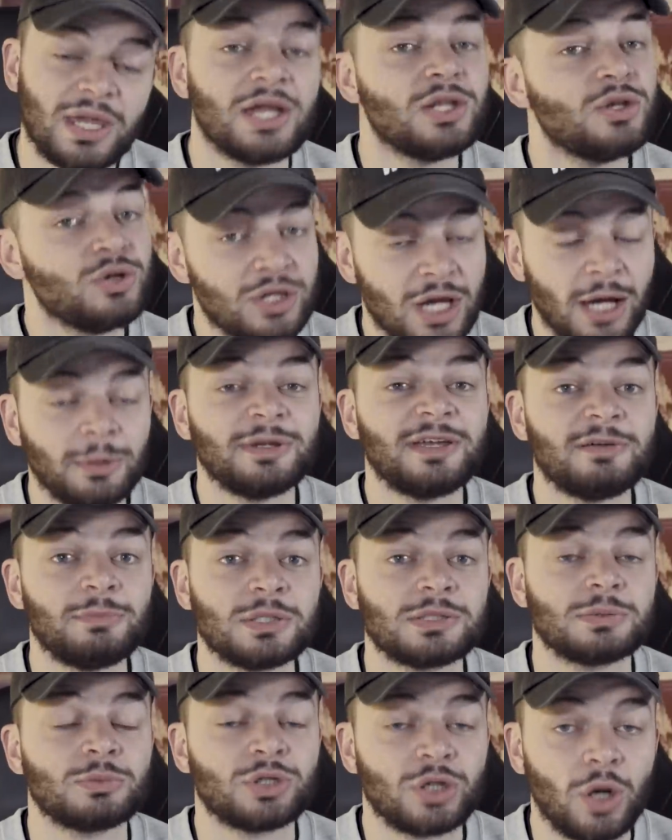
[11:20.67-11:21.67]
come and give
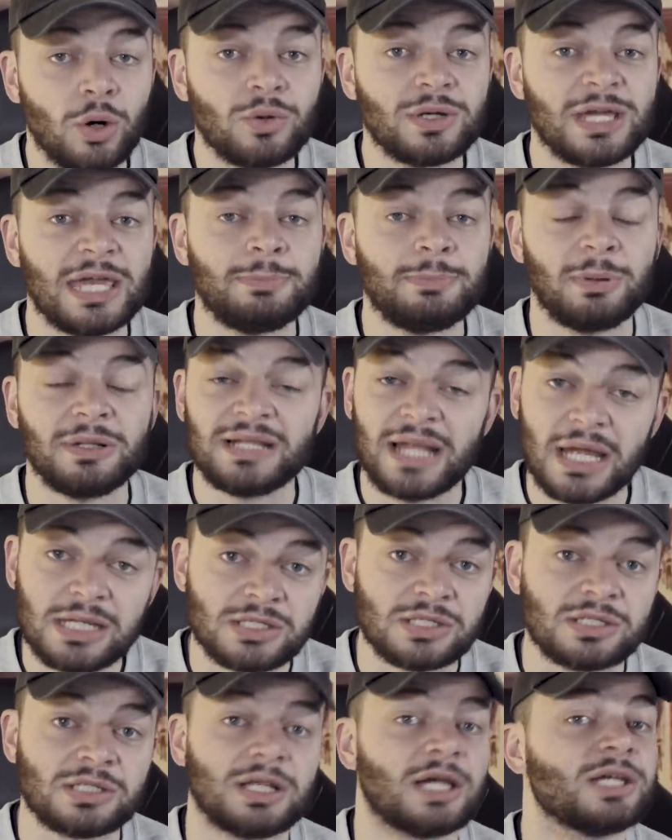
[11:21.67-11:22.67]
me some goalkeeper
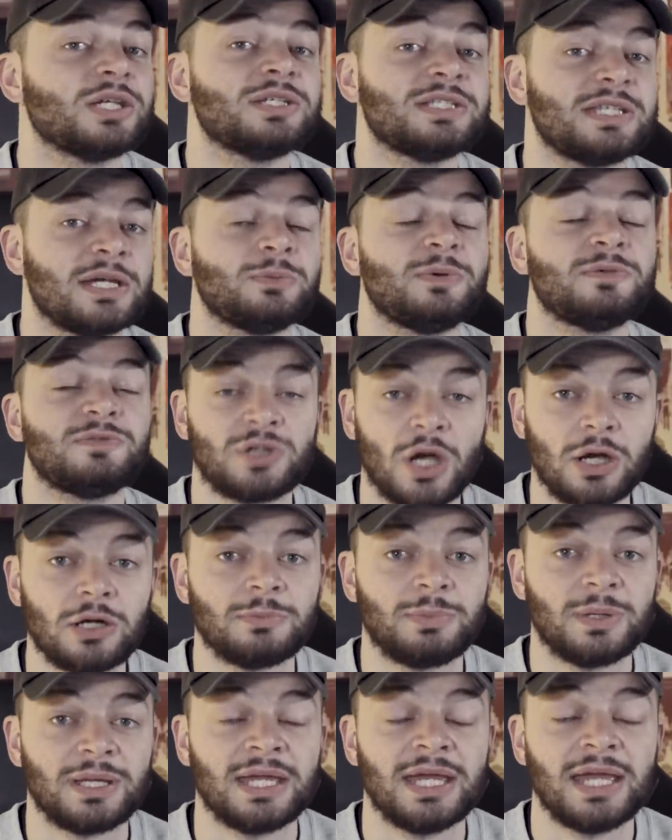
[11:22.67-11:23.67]
lessons like you did with
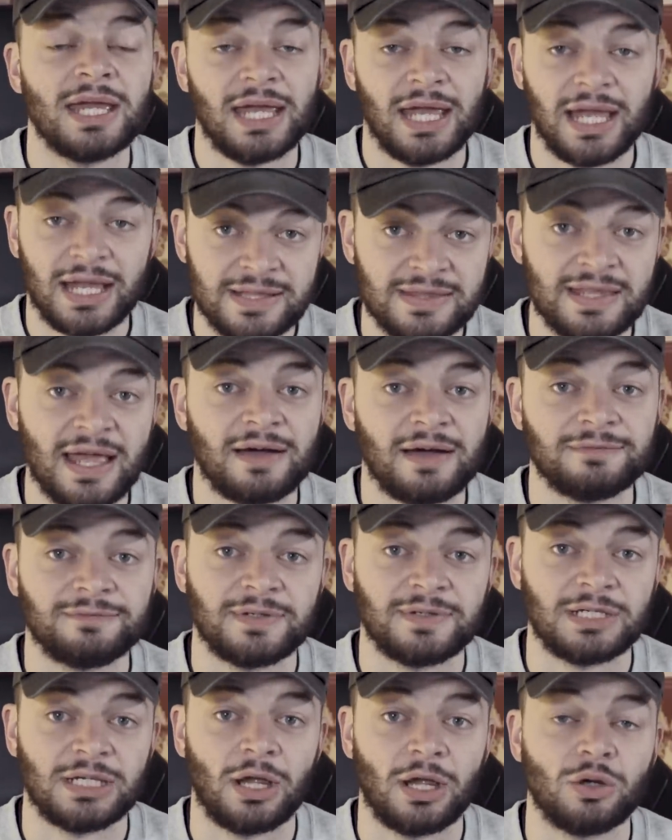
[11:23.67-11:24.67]
Toby in that
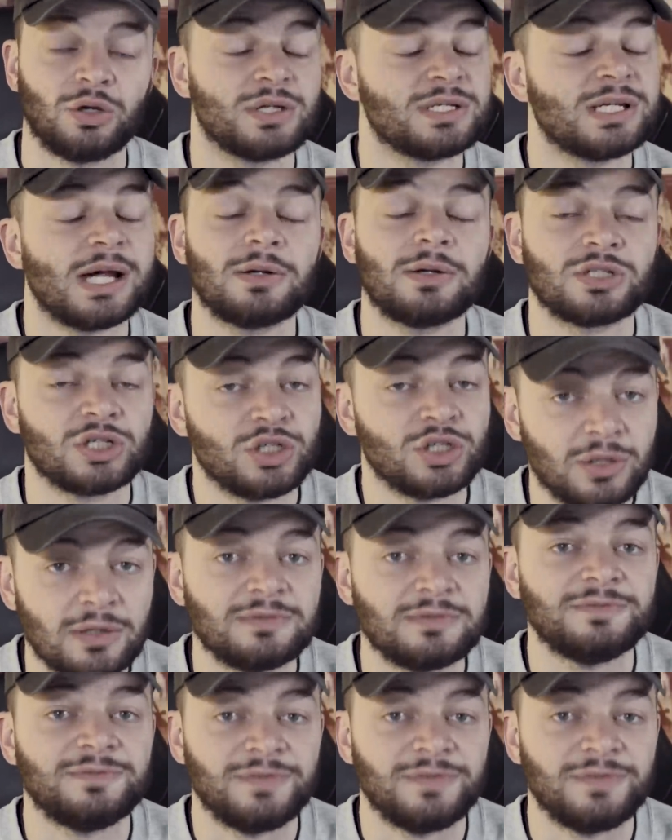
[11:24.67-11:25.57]
video? Because that was a good